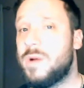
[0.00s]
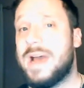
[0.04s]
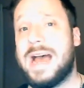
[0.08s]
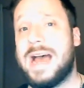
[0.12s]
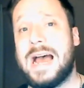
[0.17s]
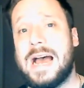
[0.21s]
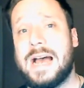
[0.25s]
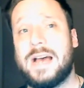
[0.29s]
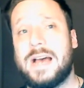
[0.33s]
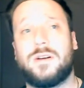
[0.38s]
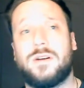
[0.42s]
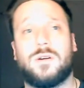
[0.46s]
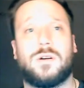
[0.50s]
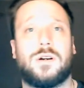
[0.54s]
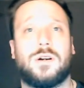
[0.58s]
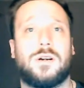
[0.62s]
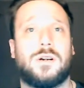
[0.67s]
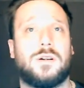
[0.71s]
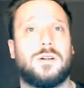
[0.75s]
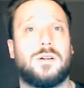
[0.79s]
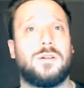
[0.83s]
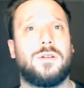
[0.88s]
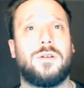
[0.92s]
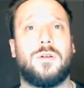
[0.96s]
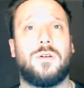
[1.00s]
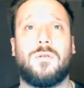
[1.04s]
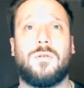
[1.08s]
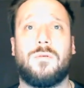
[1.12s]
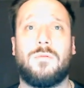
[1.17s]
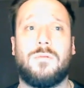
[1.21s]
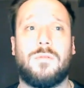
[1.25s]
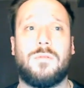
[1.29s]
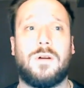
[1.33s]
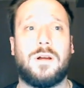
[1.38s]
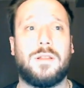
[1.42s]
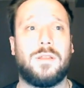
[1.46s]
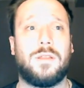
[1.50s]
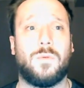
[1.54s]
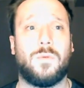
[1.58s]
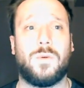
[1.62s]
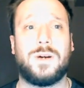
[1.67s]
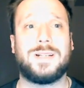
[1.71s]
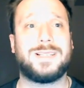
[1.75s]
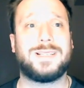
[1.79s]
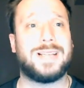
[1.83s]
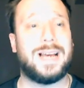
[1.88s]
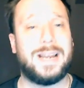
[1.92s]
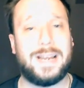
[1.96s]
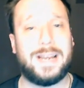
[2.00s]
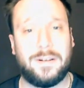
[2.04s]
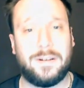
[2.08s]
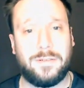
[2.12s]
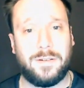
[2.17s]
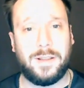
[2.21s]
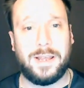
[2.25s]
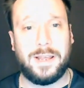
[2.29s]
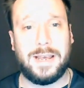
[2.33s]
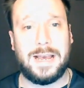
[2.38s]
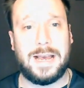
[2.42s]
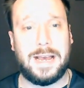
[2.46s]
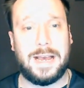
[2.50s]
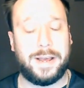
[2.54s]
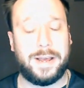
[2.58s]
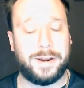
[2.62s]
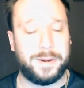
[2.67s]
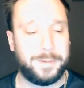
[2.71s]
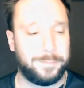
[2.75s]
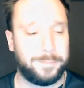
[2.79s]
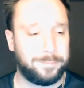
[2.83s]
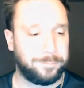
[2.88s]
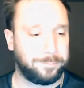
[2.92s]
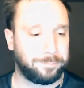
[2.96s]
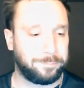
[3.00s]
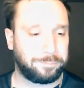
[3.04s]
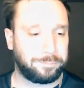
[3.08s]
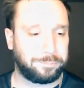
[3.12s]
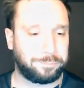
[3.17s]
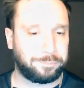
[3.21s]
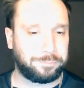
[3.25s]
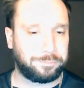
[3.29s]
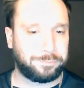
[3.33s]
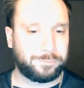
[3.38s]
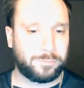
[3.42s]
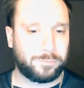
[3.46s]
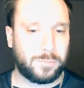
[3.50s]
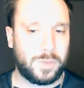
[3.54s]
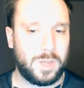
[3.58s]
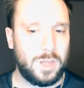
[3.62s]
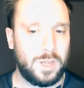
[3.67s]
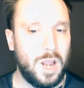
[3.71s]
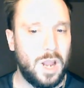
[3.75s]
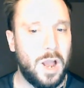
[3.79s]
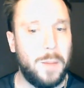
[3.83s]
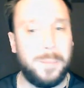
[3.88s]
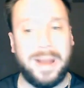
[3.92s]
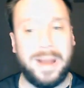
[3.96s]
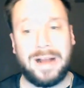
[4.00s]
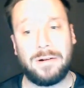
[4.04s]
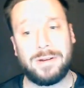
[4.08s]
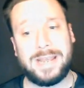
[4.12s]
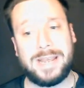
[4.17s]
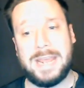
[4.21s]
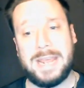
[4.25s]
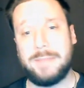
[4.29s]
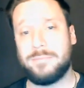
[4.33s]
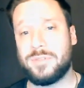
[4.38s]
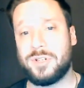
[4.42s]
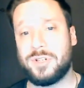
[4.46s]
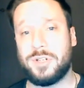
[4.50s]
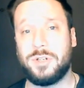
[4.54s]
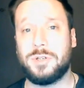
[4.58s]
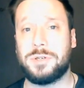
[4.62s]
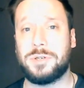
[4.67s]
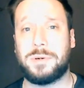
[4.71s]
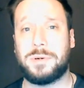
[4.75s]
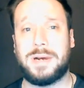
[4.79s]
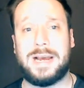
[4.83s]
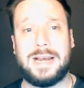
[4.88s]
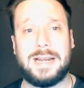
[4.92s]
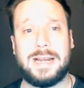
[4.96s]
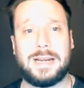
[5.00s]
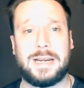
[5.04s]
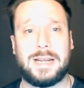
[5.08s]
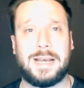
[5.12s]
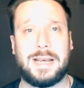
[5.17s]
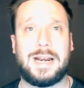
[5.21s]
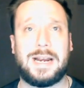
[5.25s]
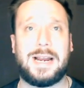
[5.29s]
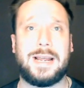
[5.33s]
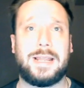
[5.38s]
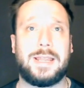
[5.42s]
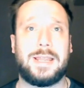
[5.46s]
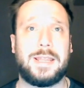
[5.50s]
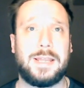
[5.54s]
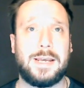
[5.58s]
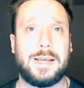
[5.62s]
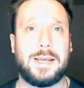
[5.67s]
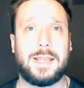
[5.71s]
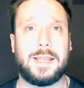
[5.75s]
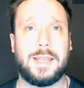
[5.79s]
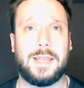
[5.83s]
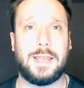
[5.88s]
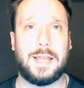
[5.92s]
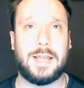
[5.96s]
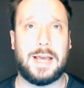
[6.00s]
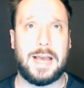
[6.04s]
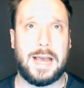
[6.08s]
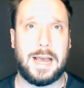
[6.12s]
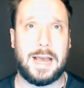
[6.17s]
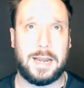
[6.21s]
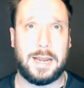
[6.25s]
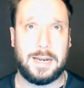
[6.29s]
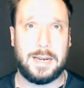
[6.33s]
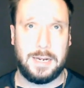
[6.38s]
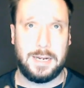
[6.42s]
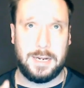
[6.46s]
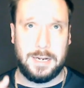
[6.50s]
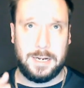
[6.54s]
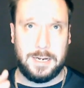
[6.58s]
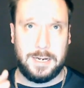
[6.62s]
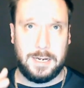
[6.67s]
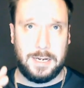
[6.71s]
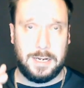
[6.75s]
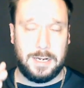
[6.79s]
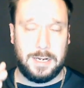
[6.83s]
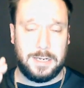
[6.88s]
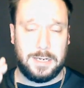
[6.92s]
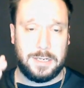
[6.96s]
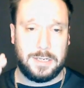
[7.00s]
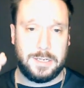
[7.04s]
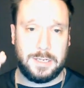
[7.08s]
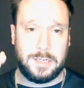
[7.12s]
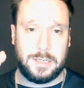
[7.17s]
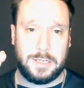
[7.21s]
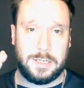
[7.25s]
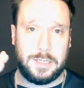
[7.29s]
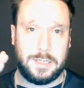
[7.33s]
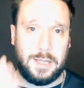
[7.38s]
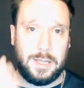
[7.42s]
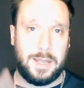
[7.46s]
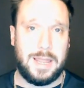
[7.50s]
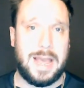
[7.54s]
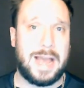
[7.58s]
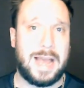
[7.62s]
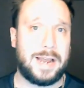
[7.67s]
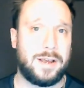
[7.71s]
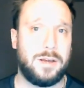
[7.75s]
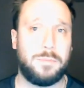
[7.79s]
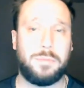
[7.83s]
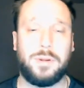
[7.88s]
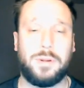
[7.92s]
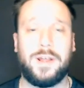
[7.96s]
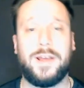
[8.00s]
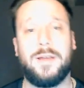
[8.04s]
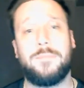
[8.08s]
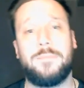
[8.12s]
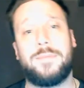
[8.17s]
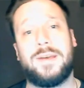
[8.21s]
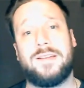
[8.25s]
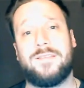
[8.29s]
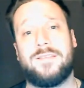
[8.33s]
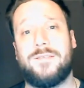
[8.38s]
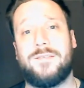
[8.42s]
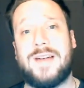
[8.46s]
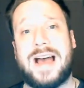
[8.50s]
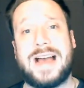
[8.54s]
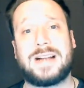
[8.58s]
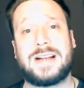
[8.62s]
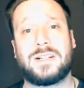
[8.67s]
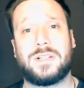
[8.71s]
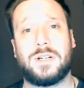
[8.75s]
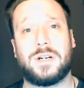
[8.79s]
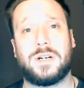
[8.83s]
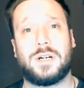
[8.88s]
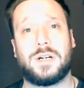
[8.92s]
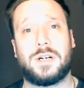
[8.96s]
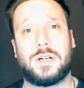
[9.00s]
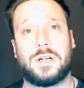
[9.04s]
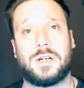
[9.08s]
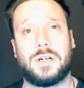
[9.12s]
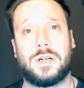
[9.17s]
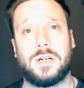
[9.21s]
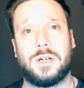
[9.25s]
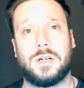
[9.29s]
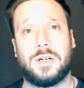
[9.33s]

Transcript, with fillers: had, or, you know, the ones I definitely had about game two. And, and I think that that could play a big factor,